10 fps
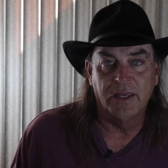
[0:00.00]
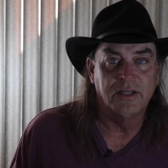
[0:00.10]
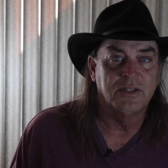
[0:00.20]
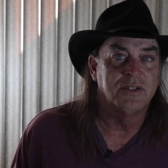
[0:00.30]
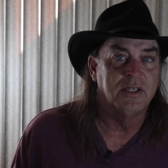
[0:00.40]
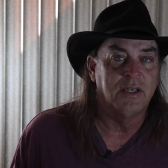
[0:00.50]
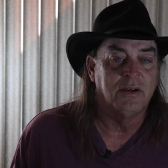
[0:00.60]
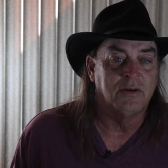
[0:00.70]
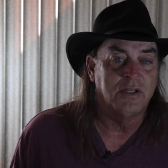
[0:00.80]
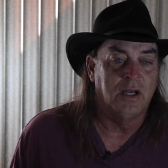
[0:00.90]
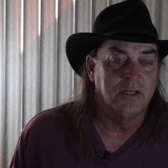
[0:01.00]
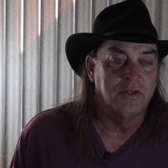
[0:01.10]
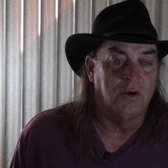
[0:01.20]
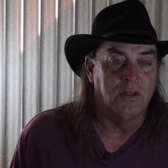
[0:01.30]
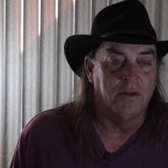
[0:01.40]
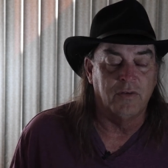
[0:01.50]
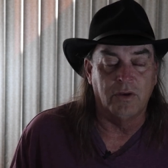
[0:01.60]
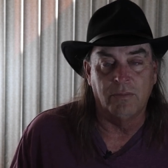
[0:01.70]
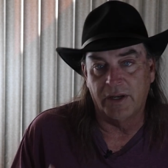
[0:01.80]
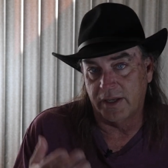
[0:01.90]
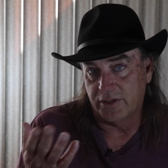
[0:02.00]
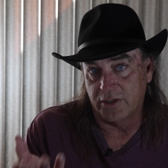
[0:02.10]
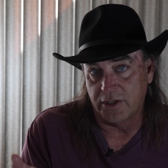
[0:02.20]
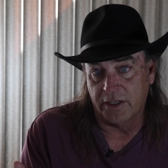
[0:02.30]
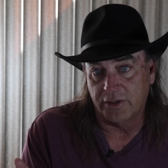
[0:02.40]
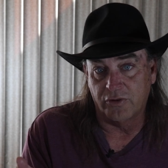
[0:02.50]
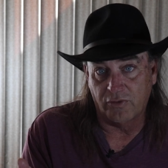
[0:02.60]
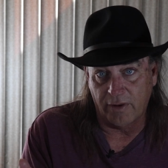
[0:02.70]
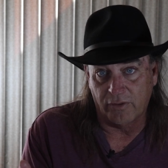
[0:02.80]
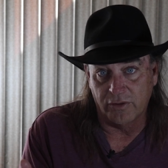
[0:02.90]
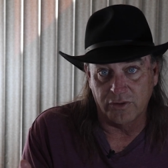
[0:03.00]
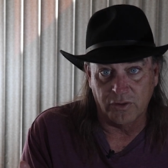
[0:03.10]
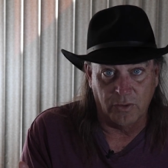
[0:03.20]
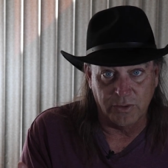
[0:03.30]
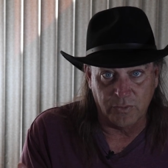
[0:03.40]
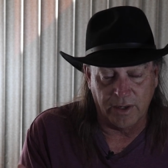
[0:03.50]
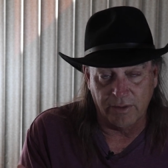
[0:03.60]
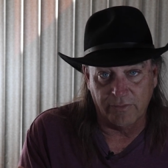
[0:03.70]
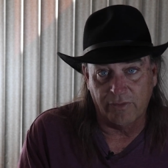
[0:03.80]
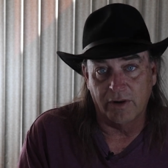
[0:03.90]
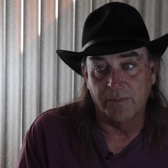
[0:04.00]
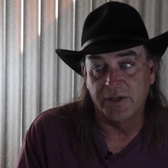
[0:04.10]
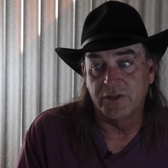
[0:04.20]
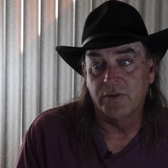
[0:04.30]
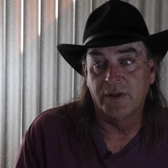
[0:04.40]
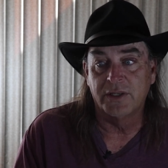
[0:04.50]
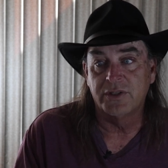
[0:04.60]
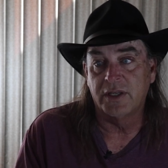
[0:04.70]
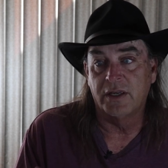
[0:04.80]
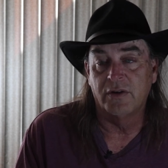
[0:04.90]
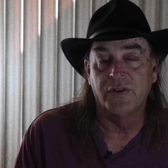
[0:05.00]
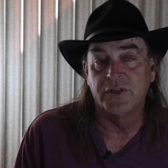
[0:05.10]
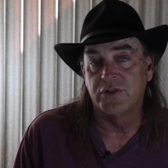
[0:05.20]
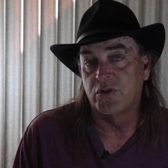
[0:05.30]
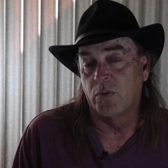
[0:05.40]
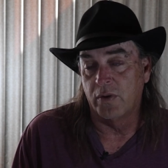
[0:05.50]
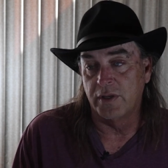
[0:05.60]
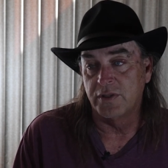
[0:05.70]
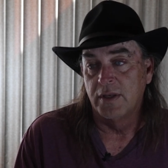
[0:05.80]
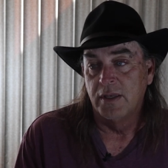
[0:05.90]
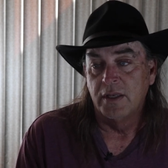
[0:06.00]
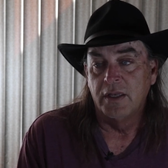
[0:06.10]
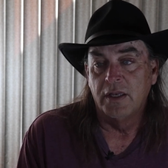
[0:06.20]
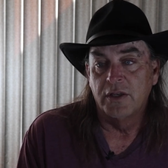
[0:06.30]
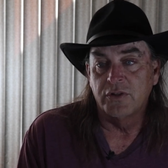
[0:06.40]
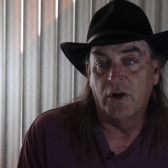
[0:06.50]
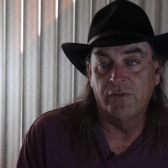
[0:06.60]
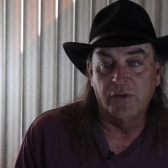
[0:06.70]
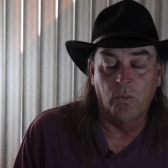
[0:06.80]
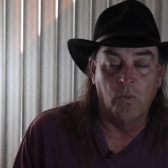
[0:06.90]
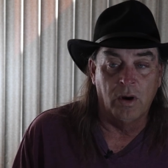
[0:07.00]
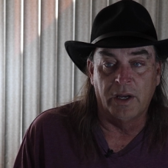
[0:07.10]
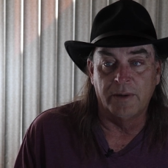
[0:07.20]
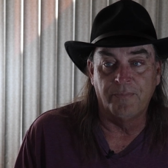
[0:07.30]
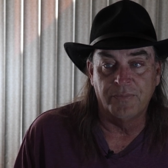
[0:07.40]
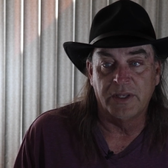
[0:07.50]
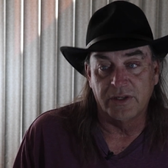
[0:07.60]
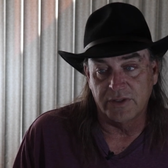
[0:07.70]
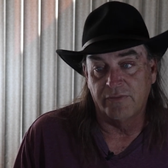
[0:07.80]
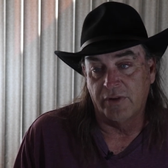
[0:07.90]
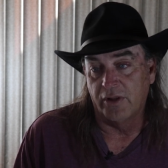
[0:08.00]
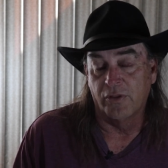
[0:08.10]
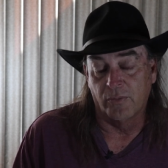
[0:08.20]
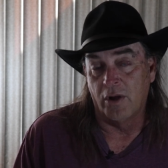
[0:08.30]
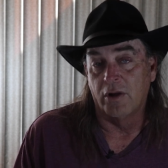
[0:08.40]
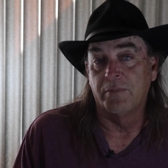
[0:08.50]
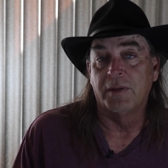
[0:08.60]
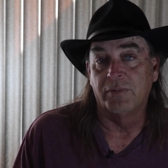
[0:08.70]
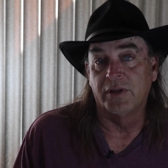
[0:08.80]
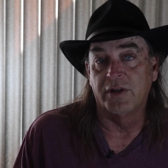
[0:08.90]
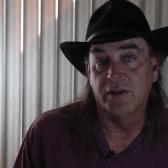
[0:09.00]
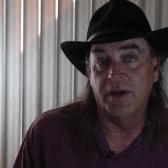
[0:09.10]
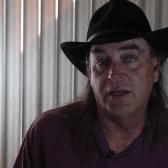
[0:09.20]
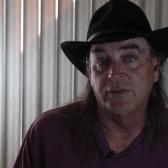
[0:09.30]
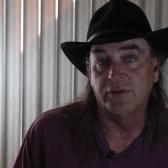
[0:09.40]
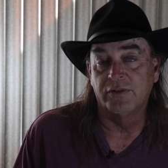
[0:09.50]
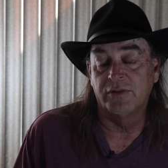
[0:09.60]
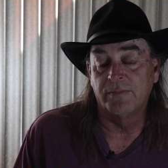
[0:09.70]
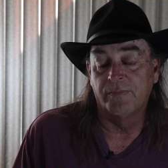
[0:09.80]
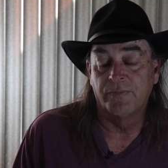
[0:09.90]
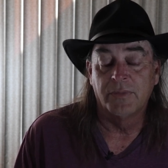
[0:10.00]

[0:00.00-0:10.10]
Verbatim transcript: I get to sit here and talk to all of you, but I get to talk to Trevor, who's always right in front of me, so he gets to hear these stories. So hopefully, one, he doesn't follow the wrong people into the mountains.